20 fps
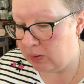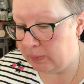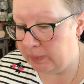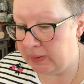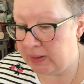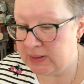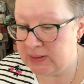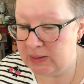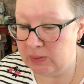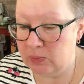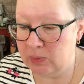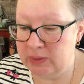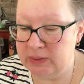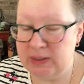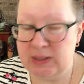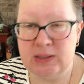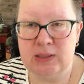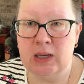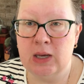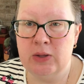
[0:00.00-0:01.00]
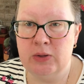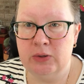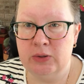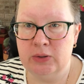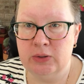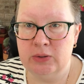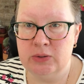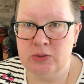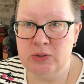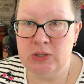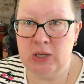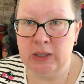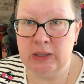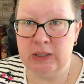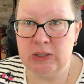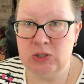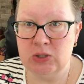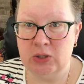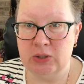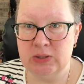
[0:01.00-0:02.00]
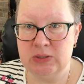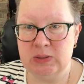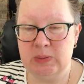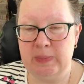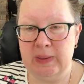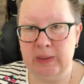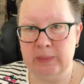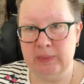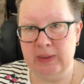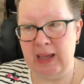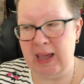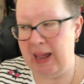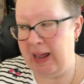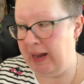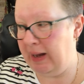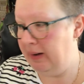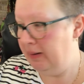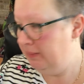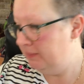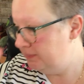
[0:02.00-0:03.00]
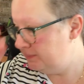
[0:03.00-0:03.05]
because I want these other jelly jars to be able to hang.